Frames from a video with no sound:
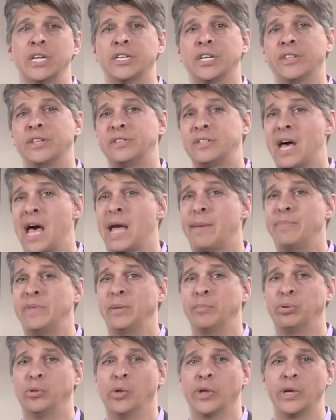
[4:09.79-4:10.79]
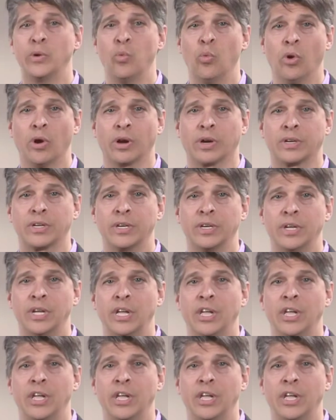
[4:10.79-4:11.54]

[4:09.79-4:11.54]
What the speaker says: to the time the employee worked,